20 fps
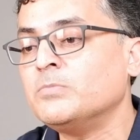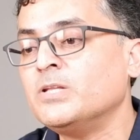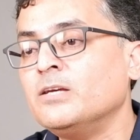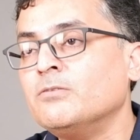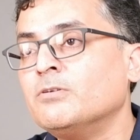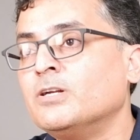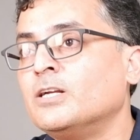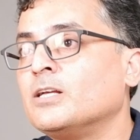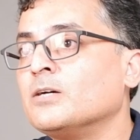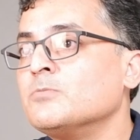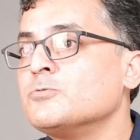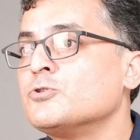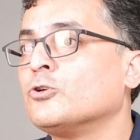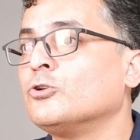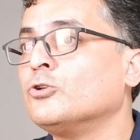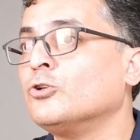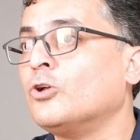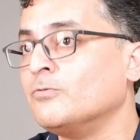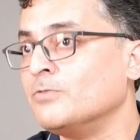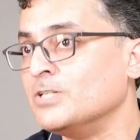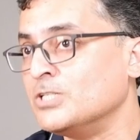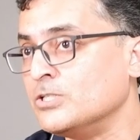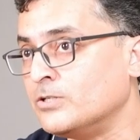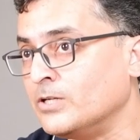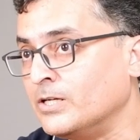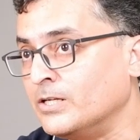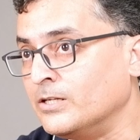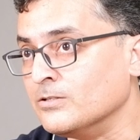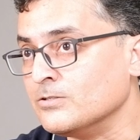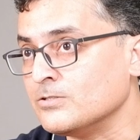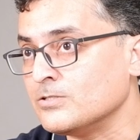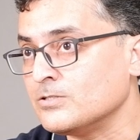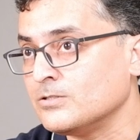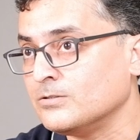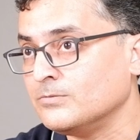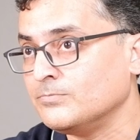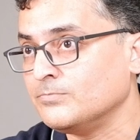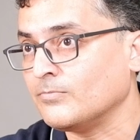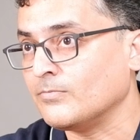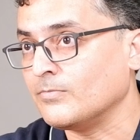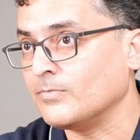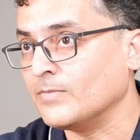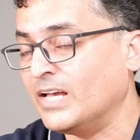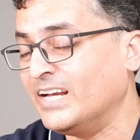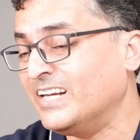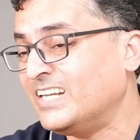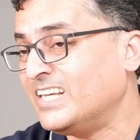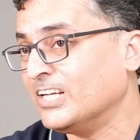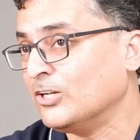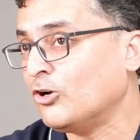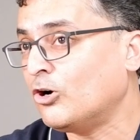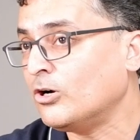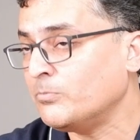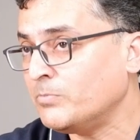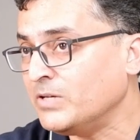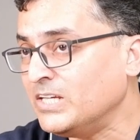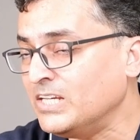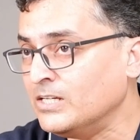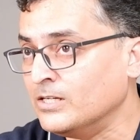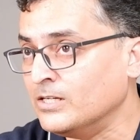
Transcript: Same thing when it comes to non-vegetarians. It cannot